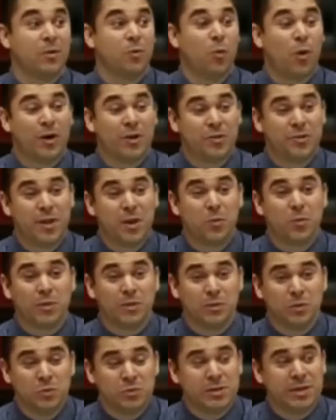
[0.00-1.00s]
Why do you think we're
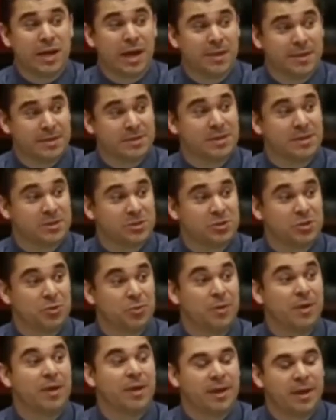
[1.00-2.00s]
losing on this issue
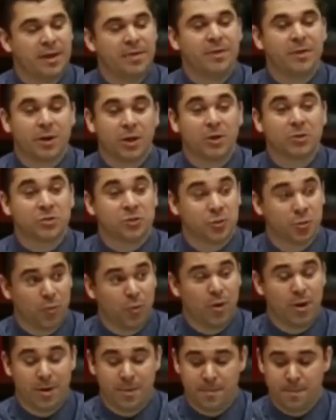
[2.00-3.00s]
in the culture
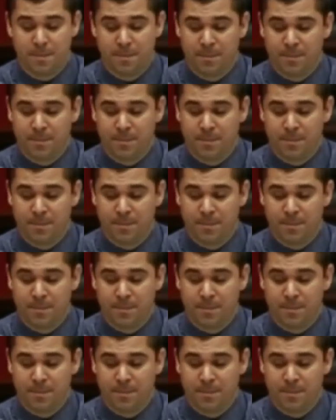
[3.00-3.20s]
war?